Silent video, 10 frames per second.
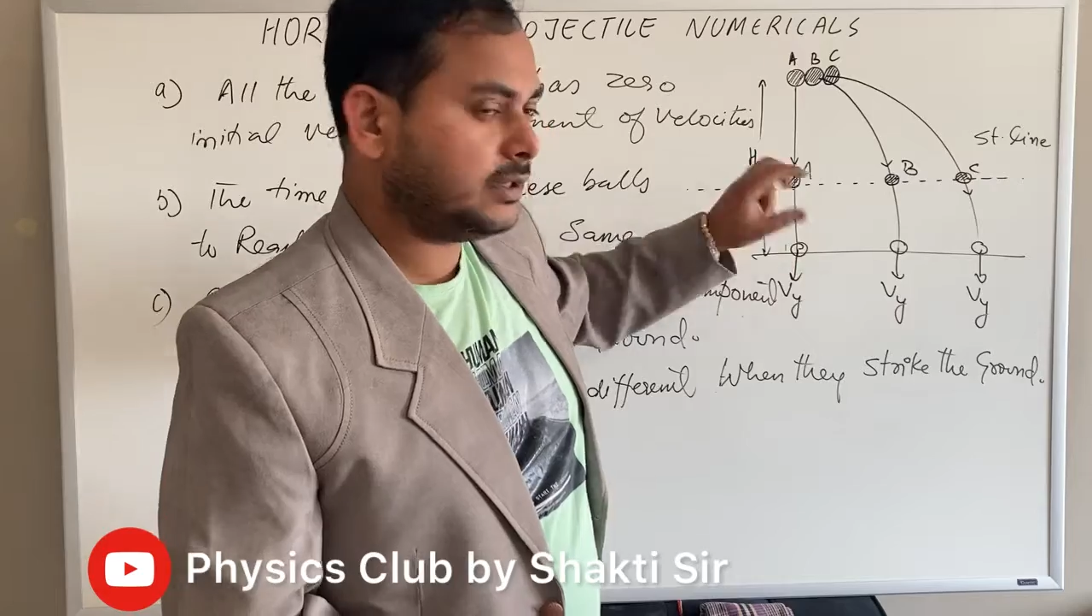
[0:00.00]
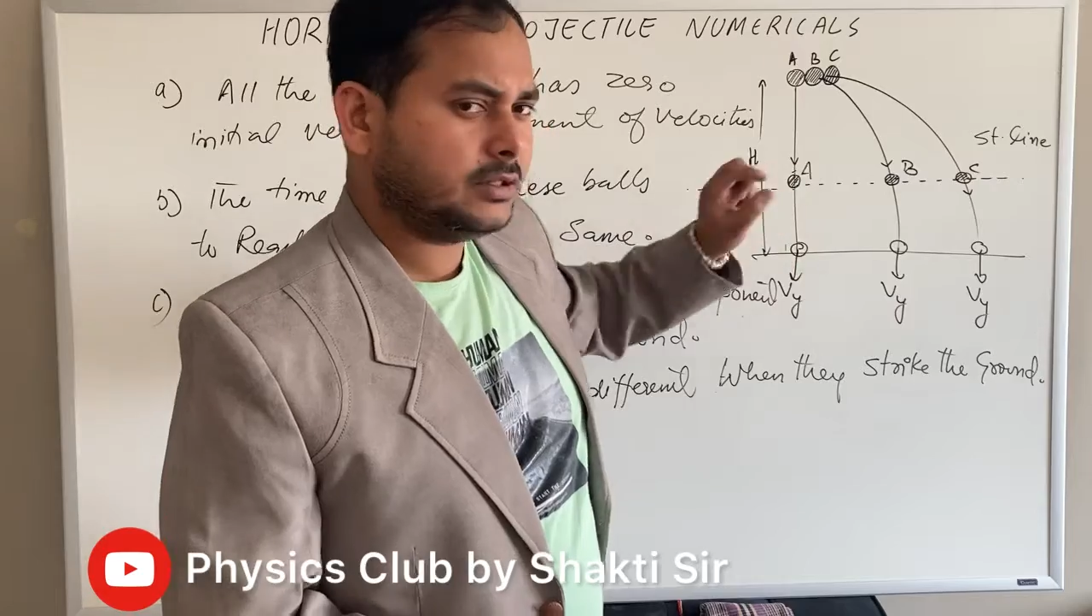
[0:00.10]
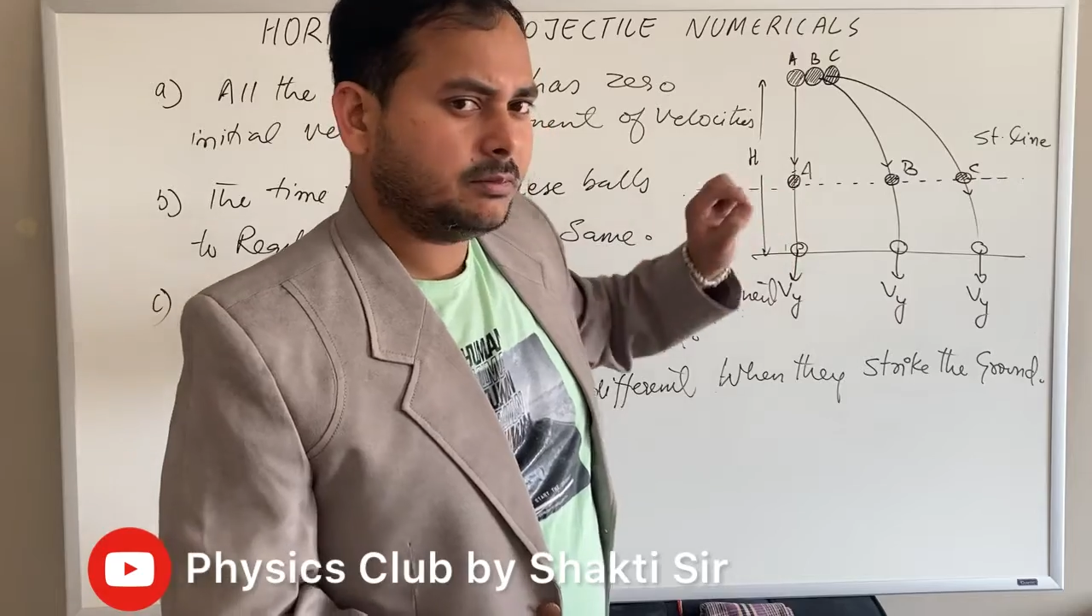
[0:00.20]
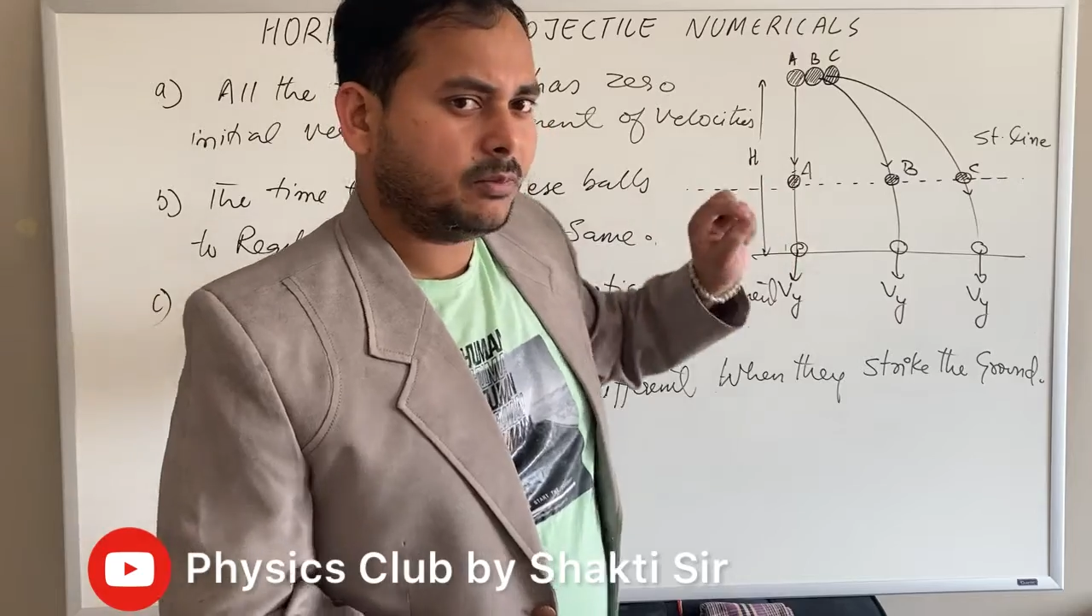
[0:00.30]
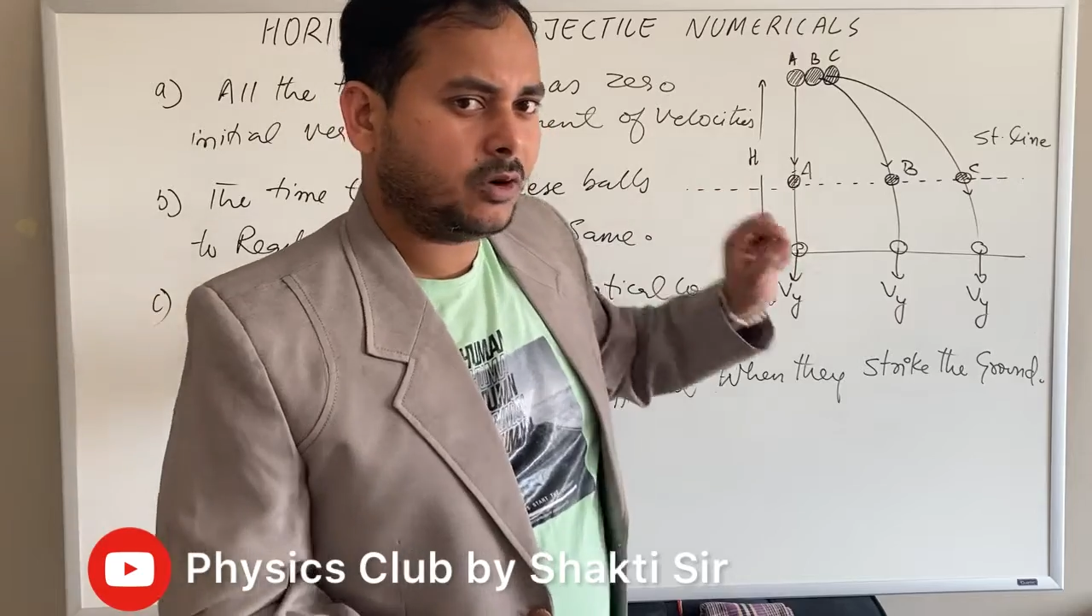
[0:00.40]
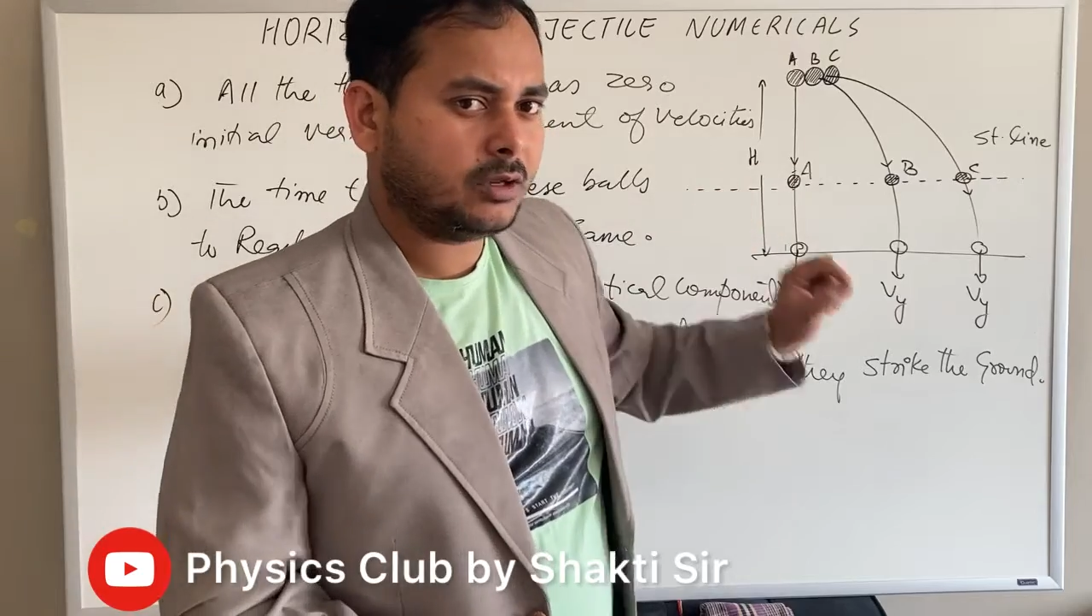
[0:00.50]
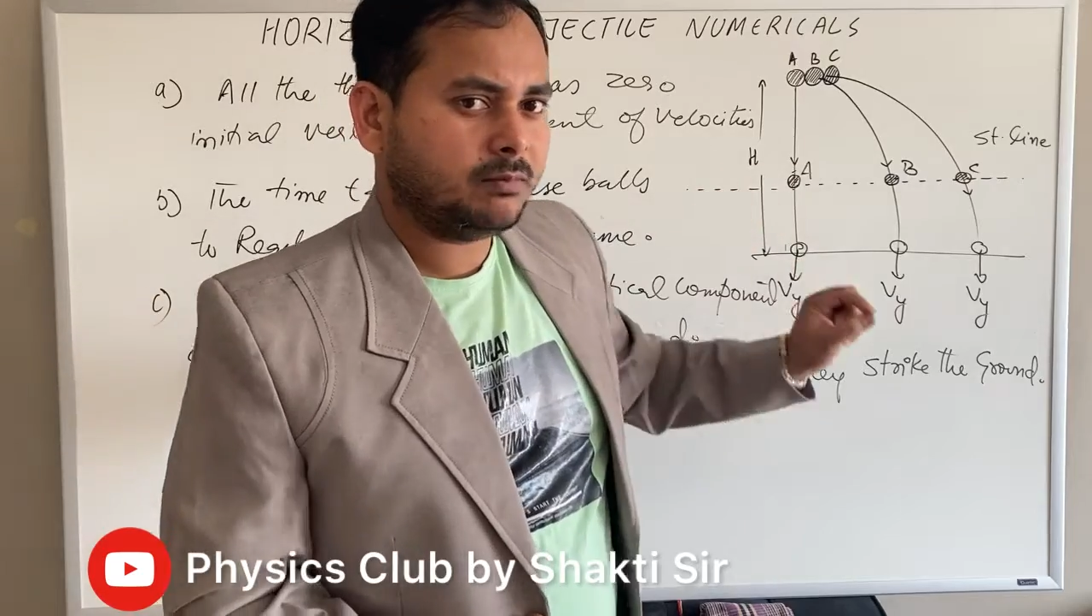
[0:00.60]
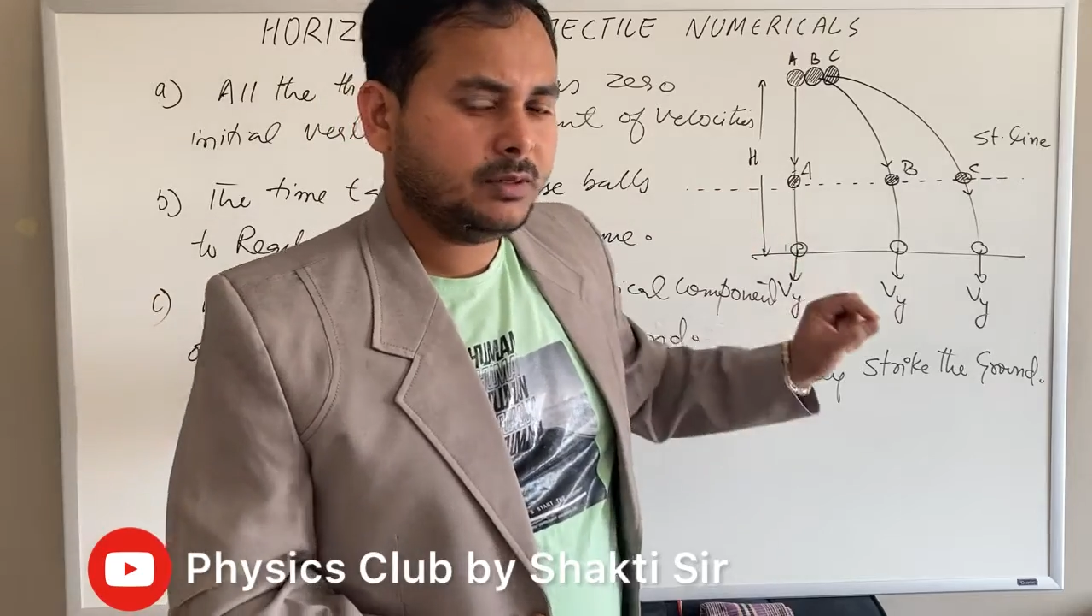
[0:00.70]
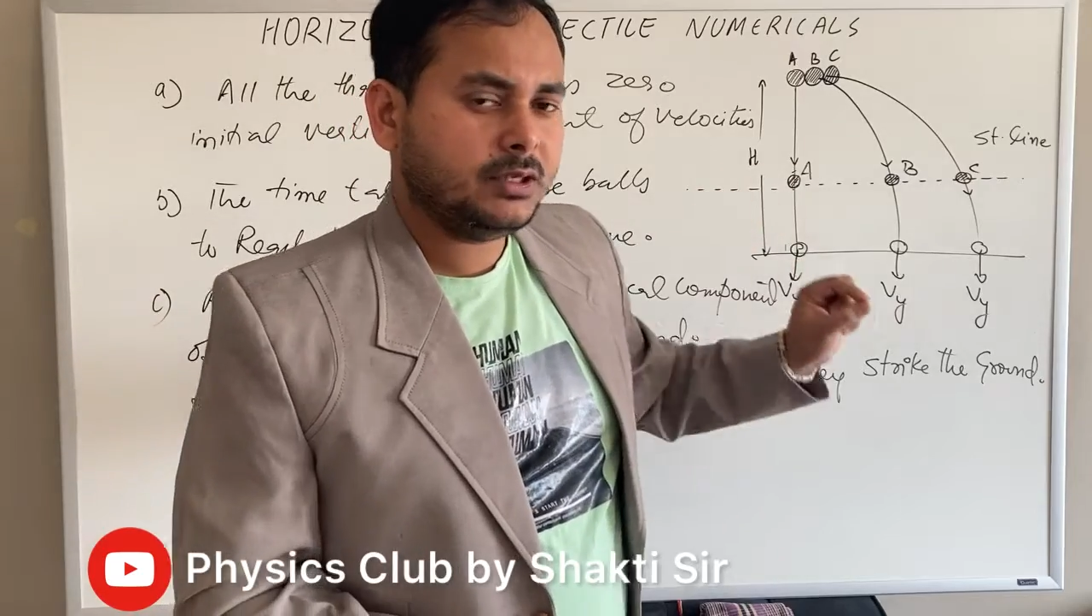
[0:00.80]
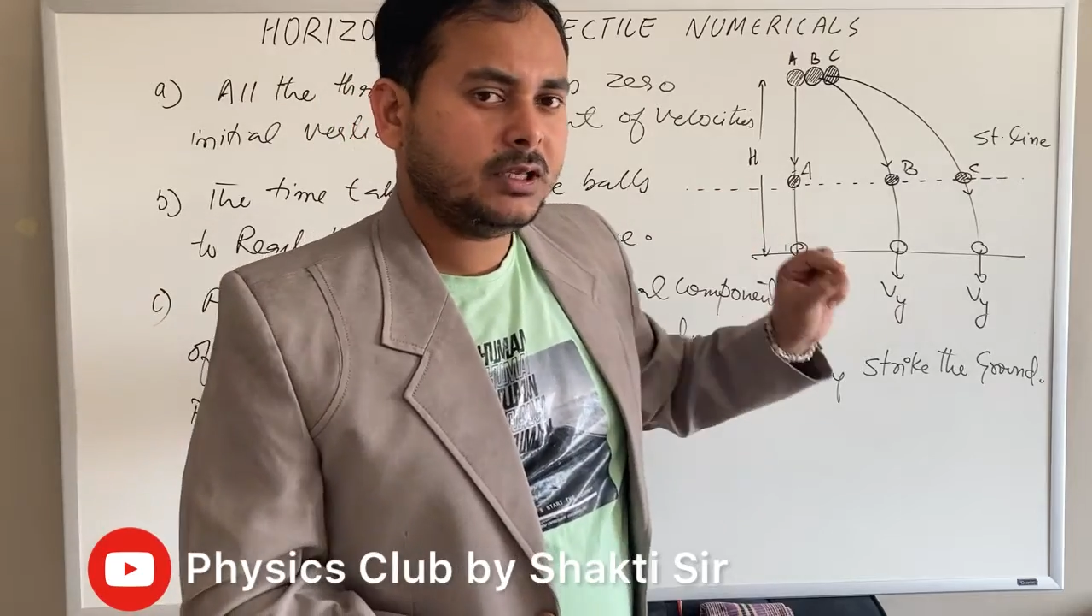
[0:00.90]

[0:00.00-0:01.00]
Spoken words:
the ball B